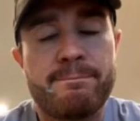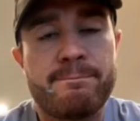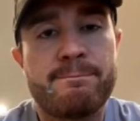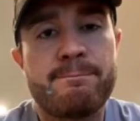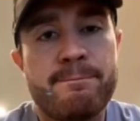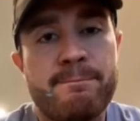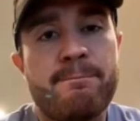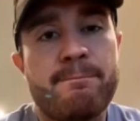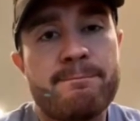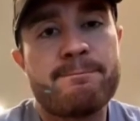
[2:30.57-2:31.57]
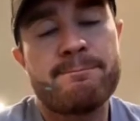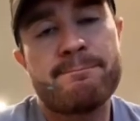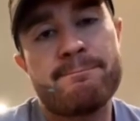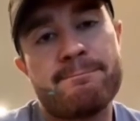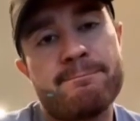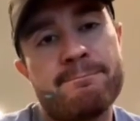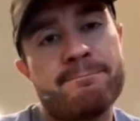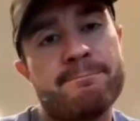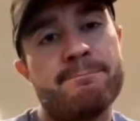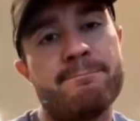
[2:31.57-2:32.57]

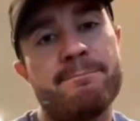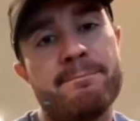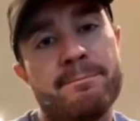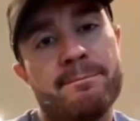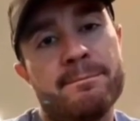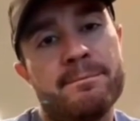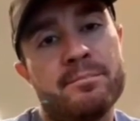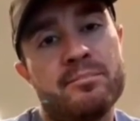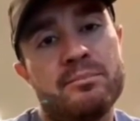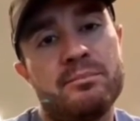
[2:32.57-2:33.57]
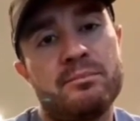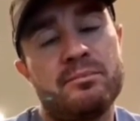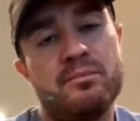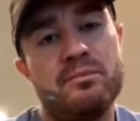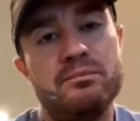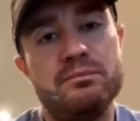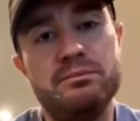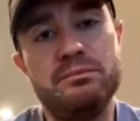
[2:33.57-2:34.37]
(not speaking)